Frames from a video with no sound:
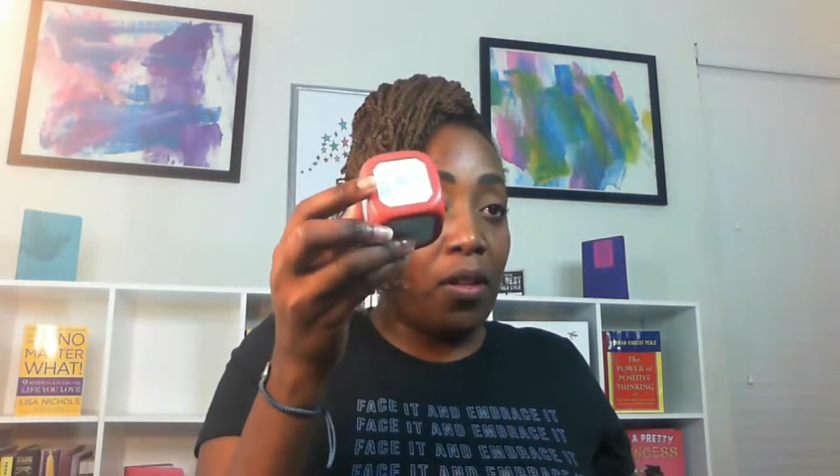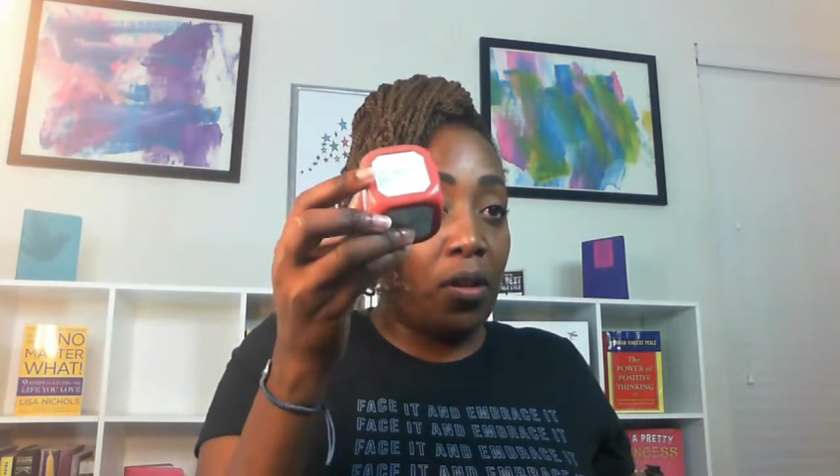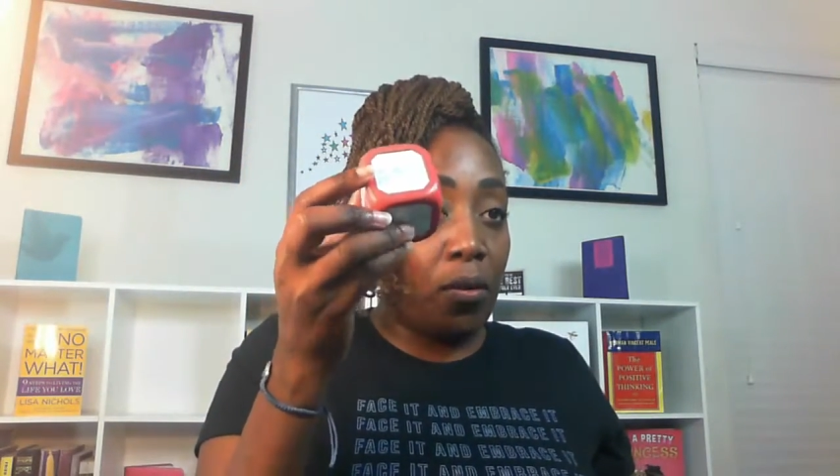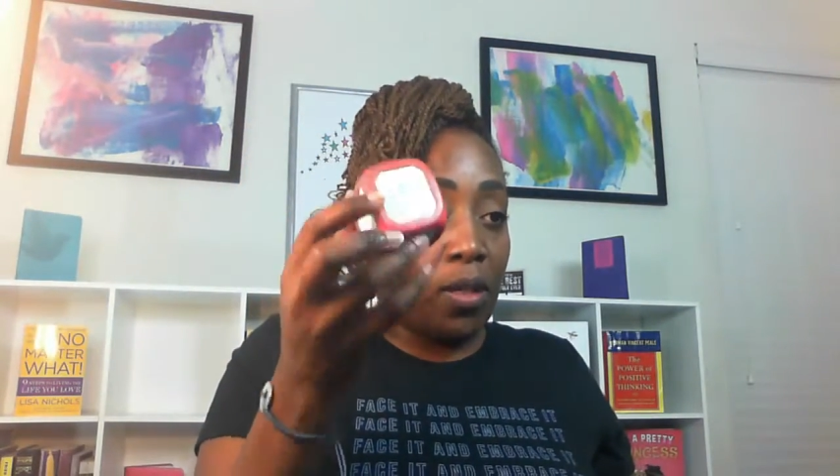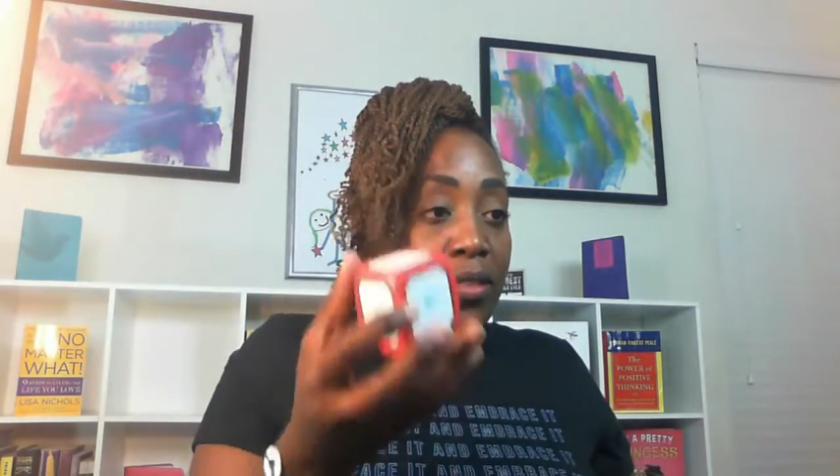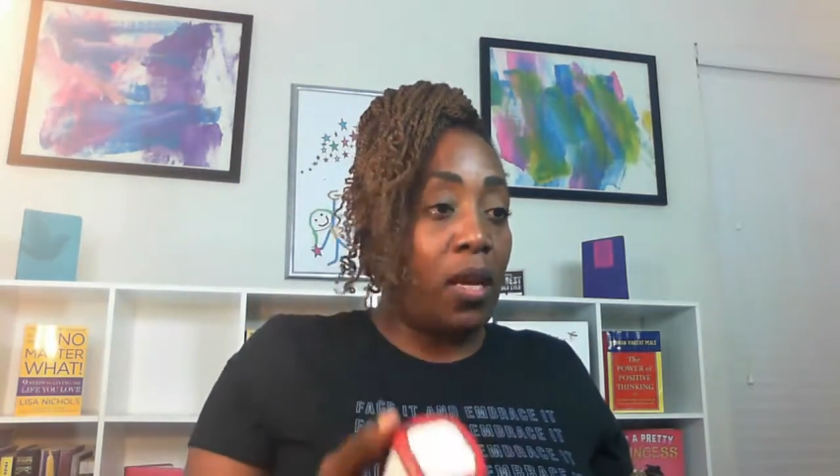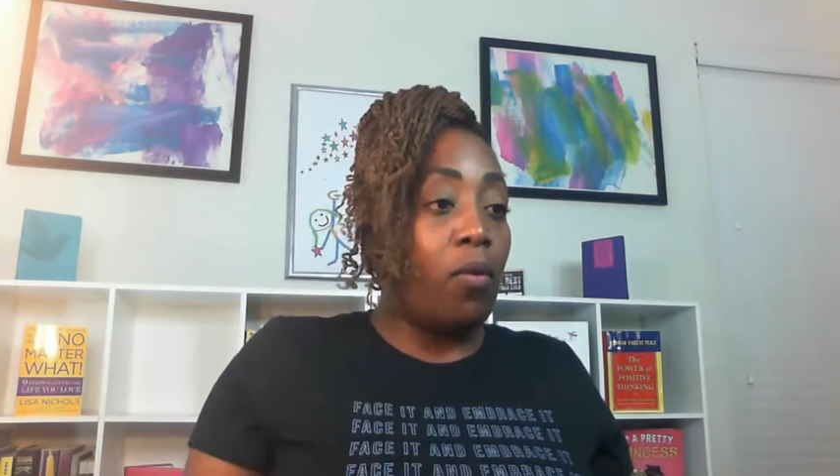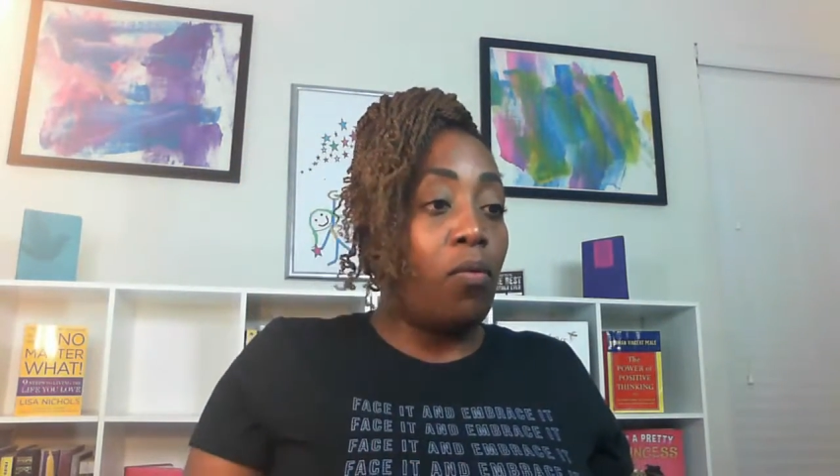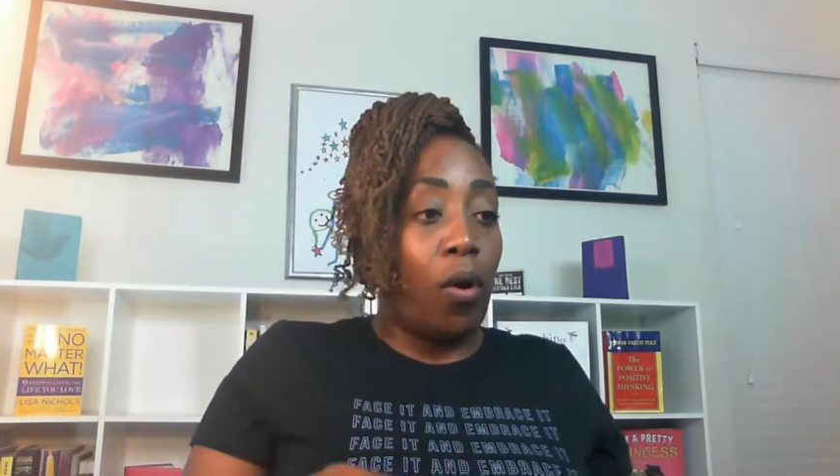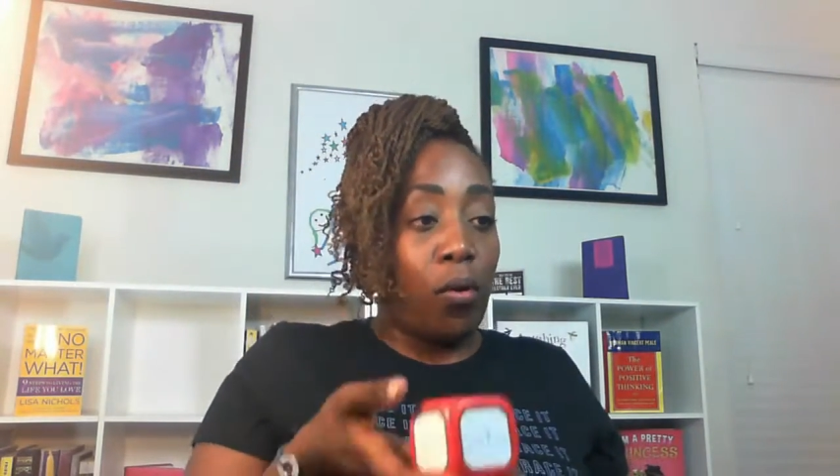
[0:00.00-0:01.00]
to do is they
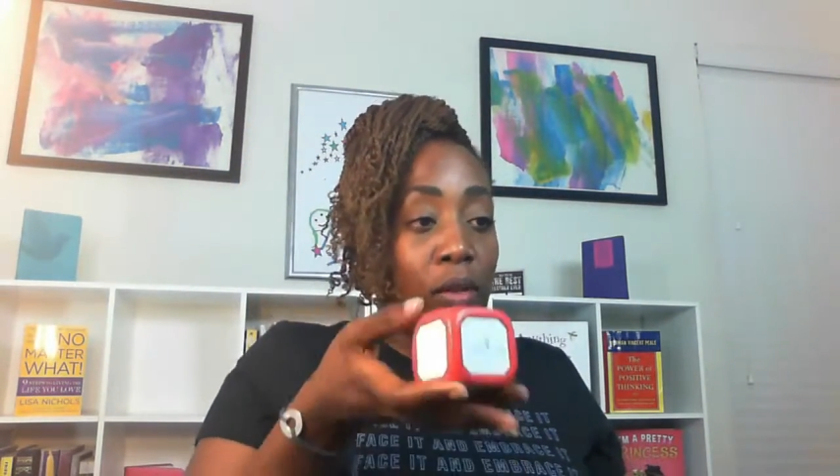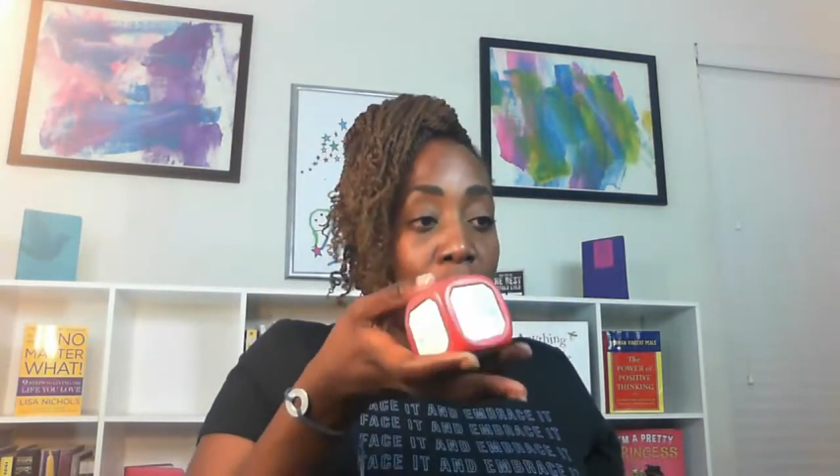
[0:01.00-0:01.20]
will roll the